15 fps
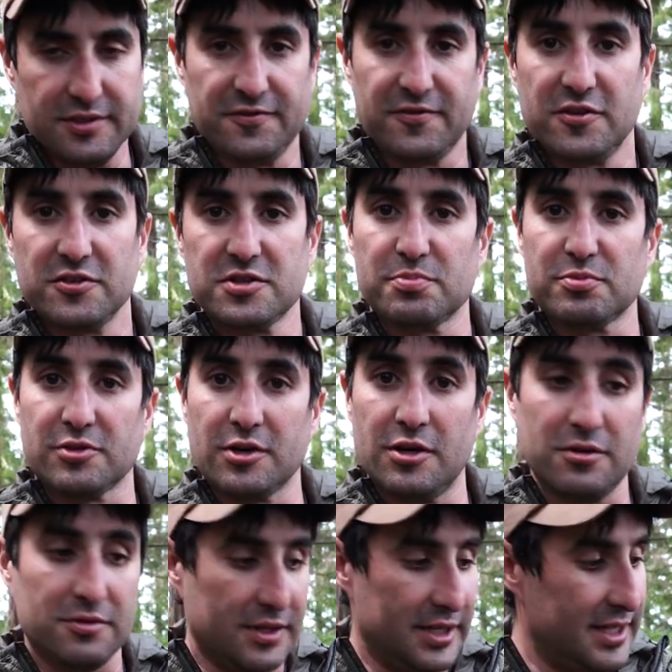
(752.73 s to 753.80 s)
The first
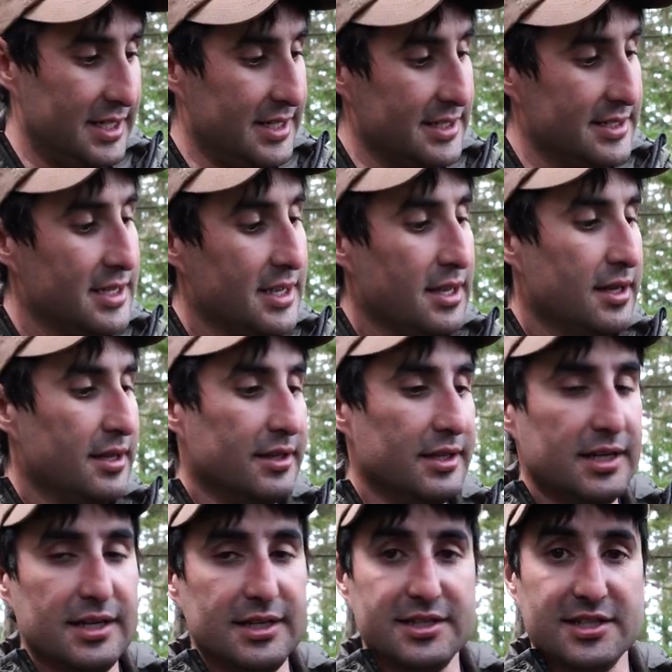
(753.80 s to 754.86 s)
pro is
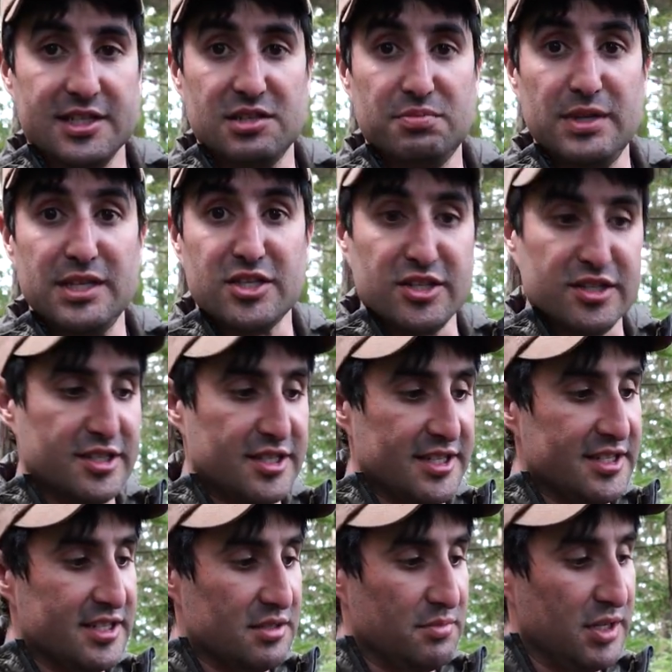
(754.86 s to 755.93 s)
the suspension
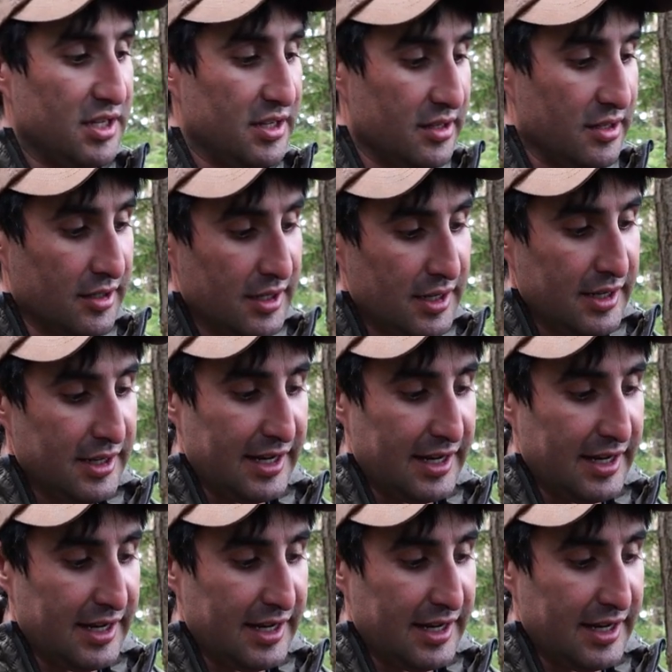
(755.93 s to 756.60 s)
system here